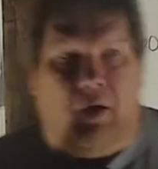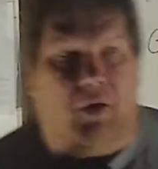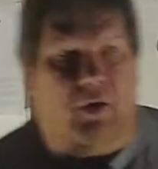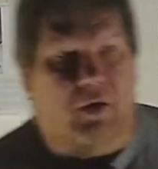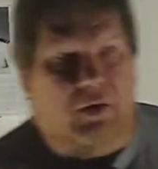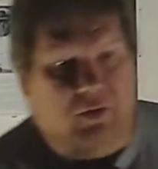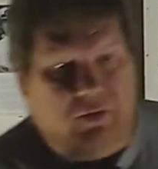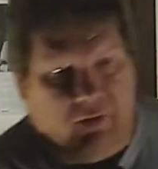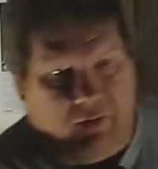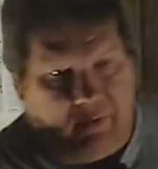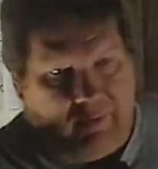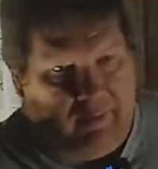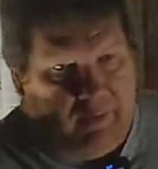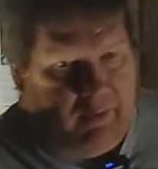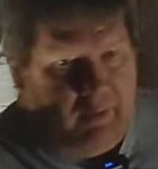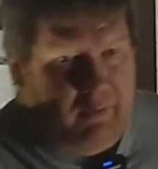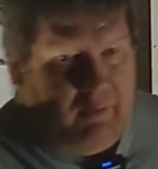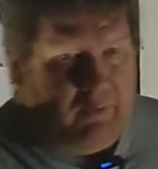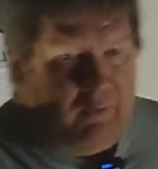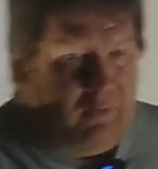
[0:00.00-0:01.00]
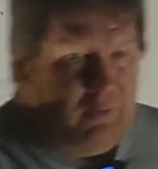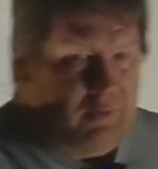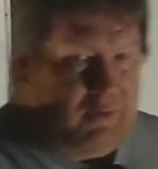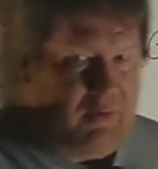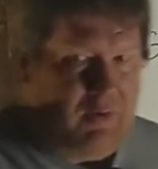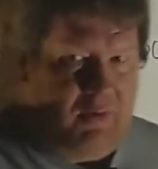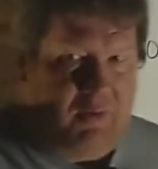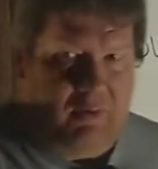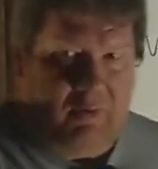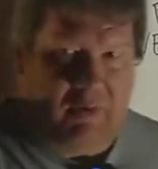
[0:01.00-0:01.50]
are a little closer
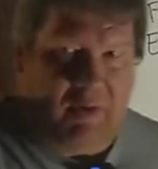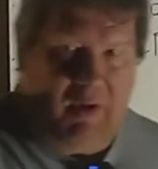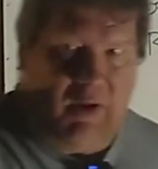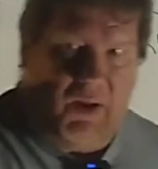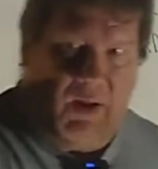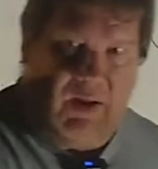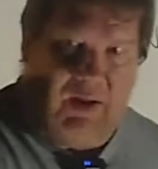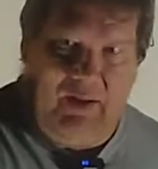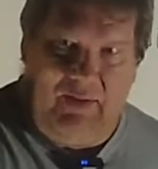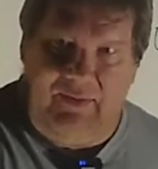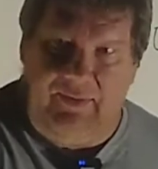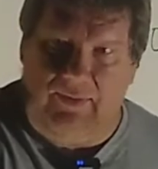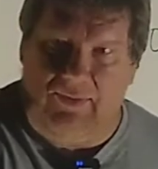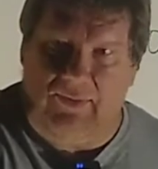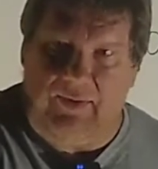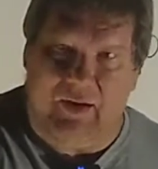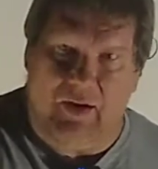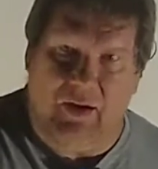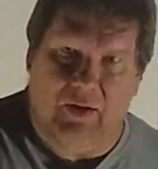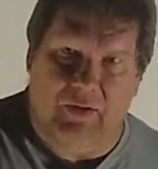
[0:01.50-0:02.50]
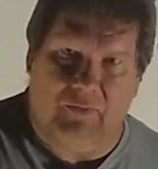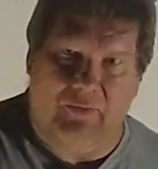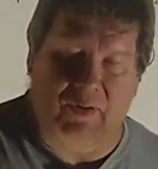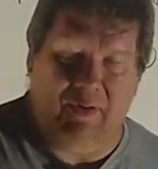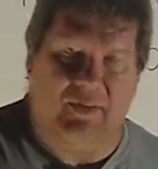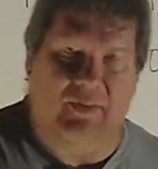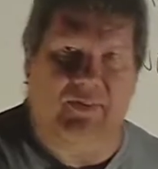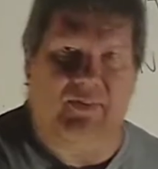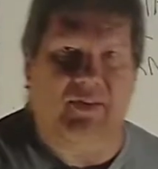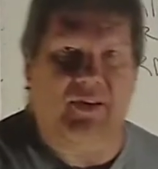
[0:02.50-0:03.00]
to the
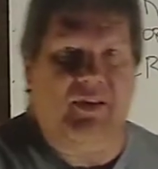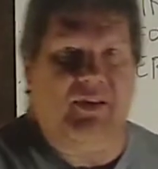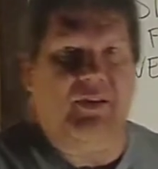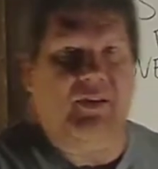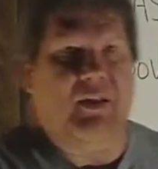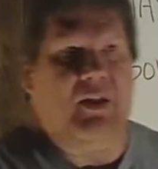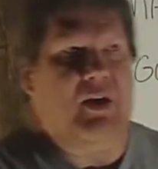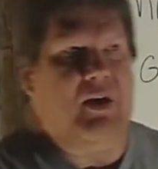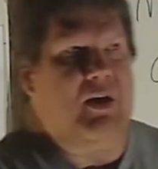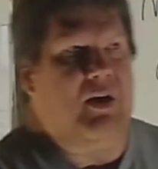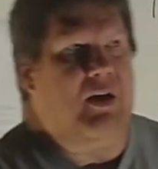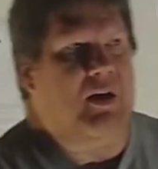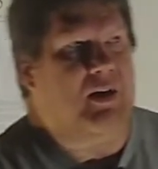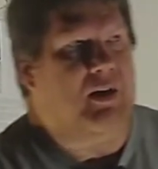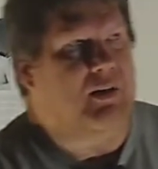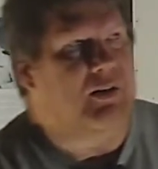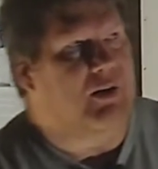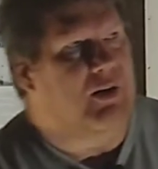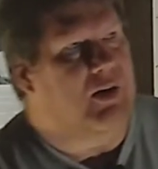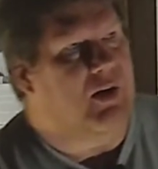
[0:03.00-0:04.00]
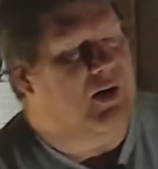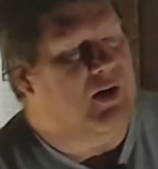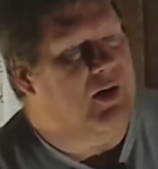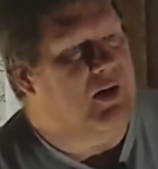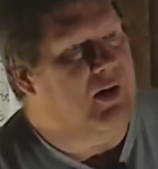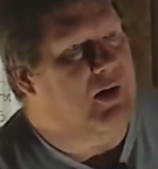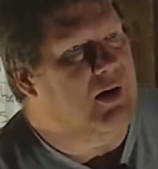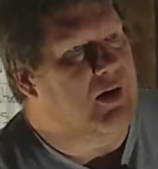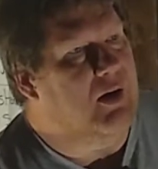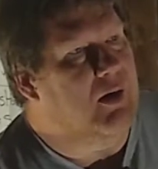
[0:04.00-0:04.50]
insolvency line than
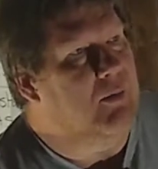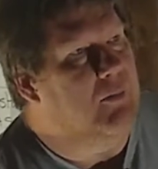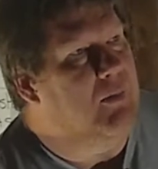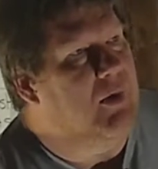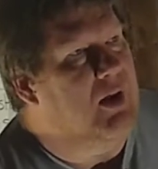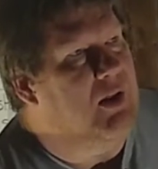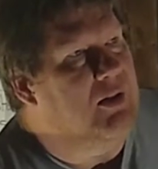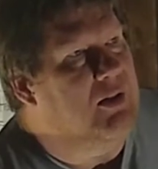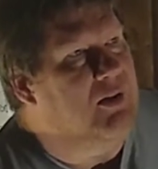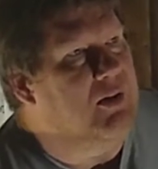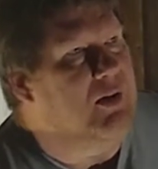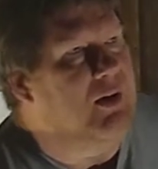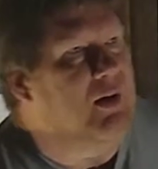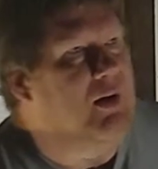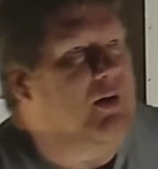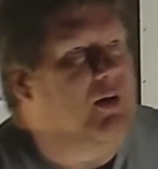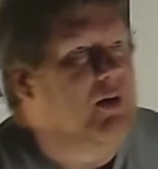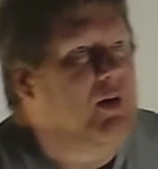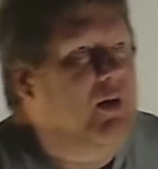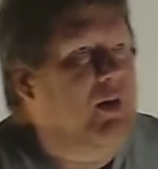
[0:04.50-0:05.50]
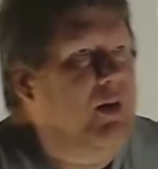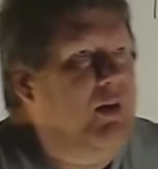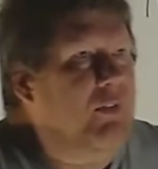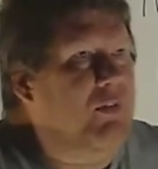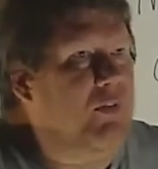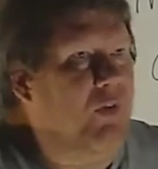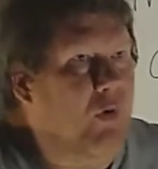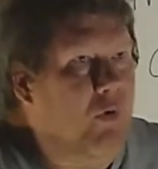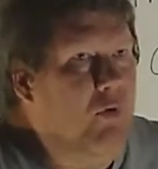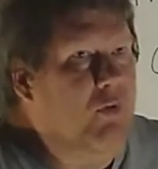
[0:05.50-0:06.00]
I am. And
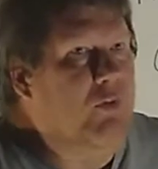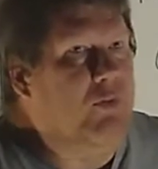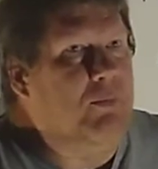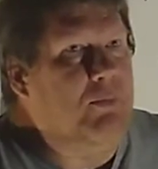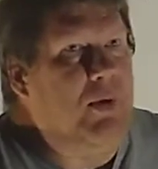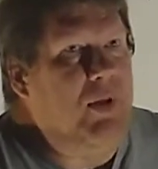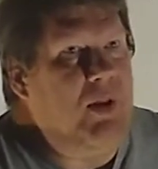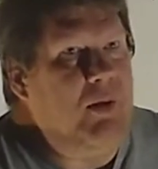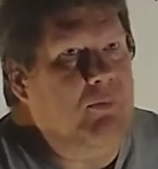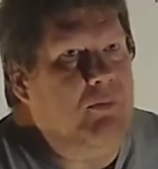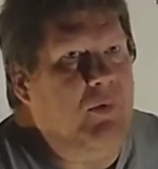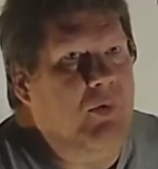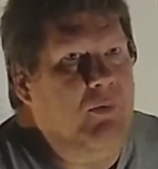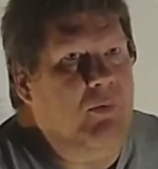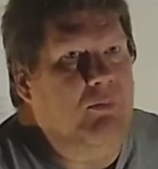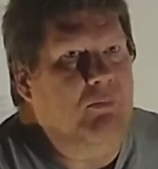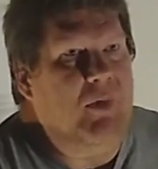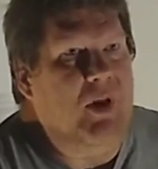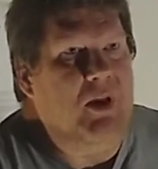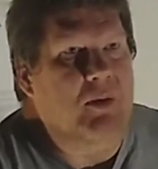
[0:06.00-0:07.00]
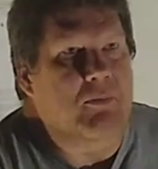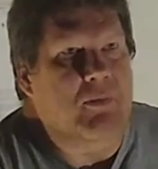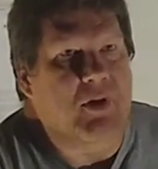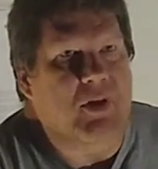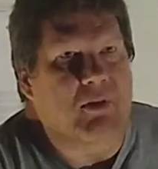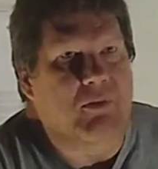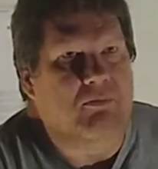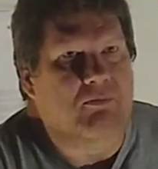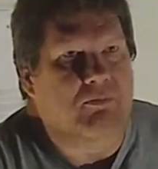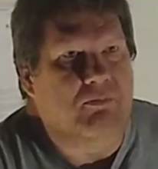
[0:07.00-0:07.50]
those people may
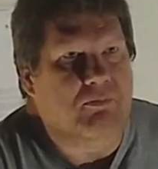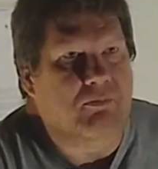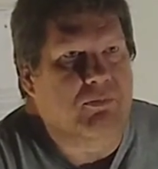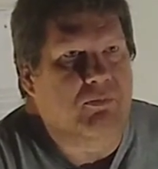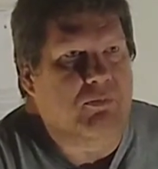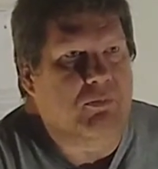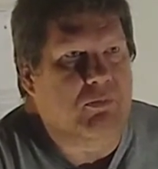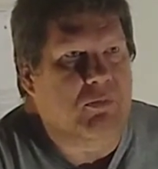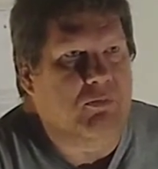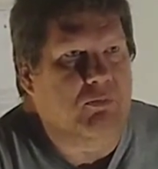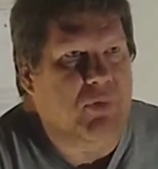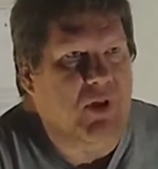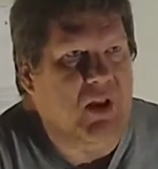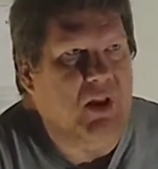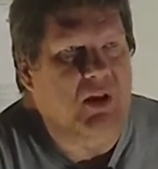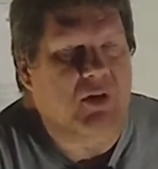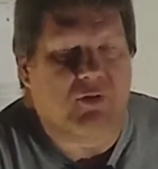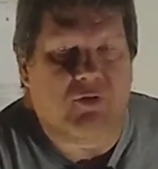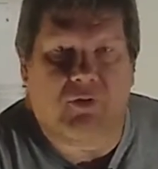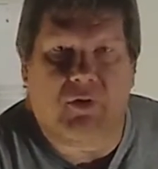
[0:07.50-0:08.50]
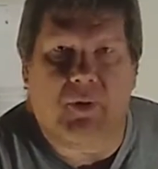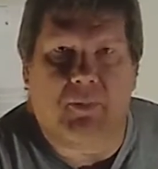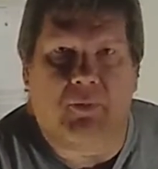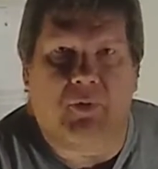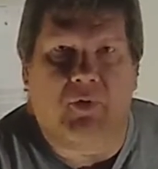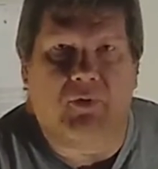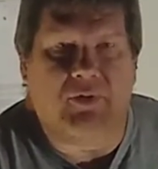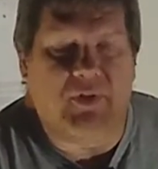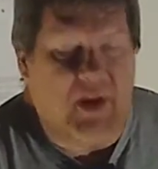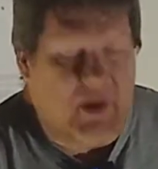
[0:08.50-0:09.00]
be being
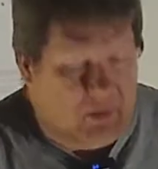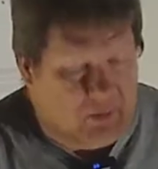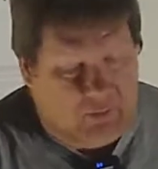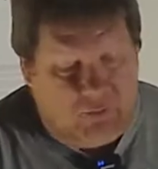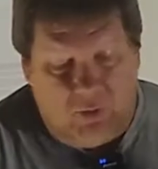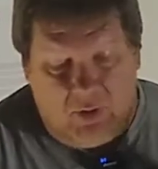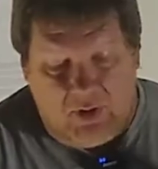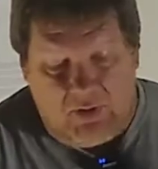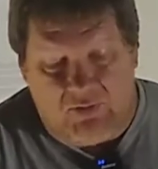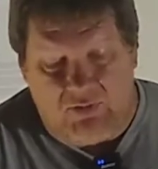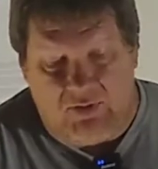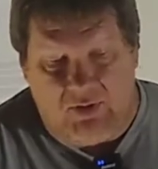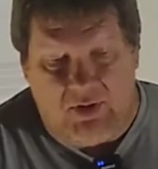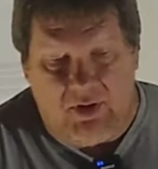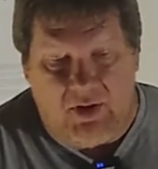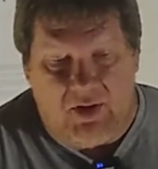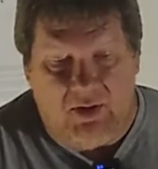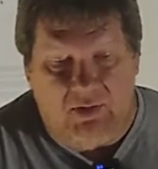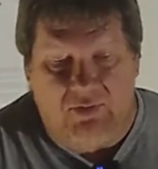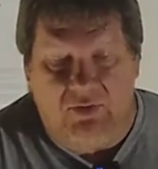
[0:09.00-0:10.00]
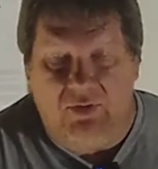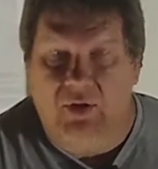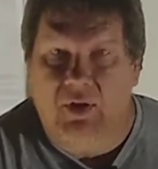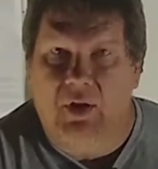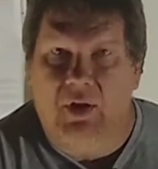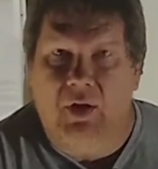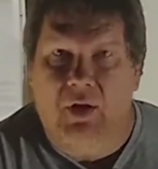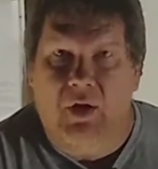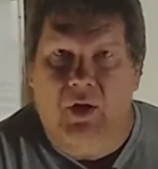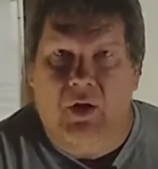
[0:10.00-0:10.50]
crippled. Now the question is,
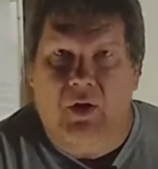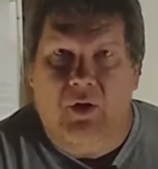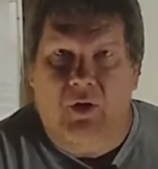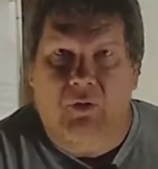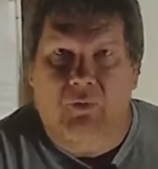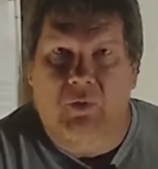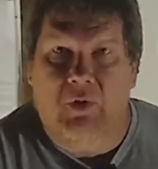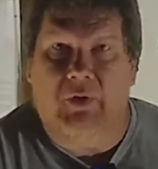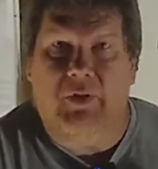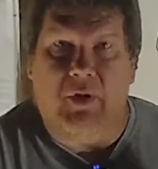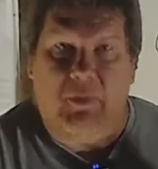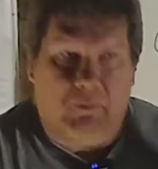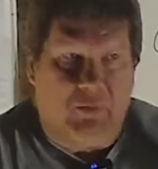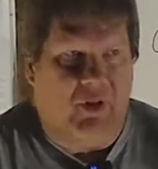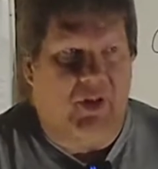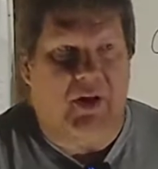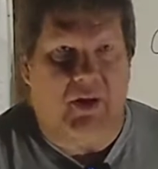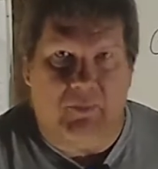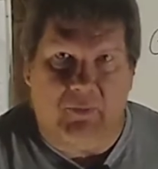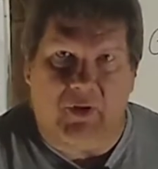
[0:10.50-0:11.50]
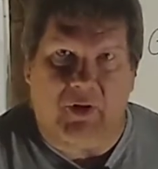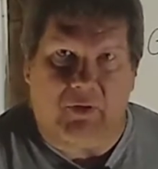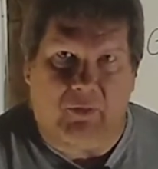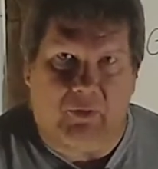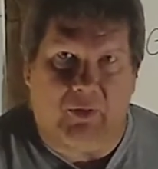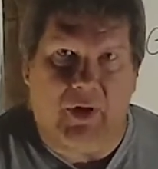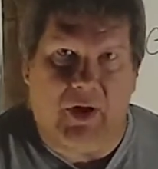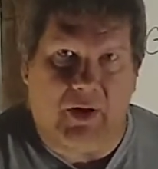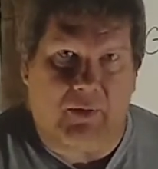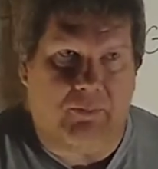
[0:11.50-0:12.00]
will they blame the
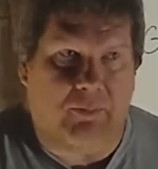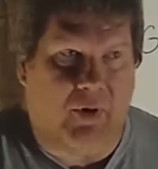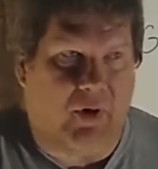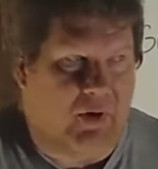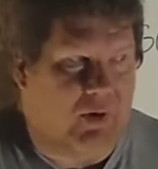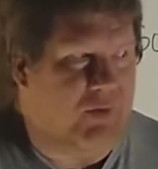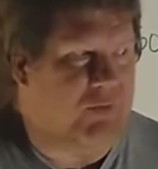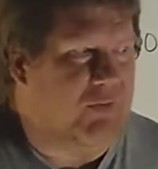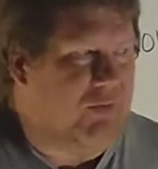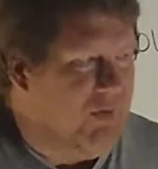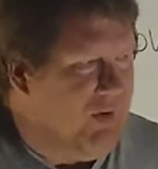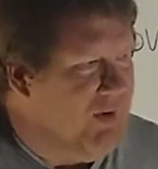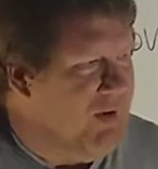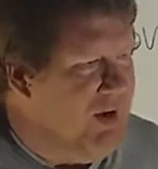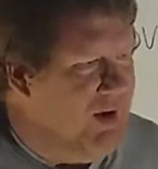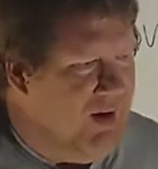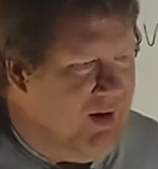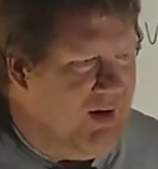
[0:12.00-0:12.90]
correct person?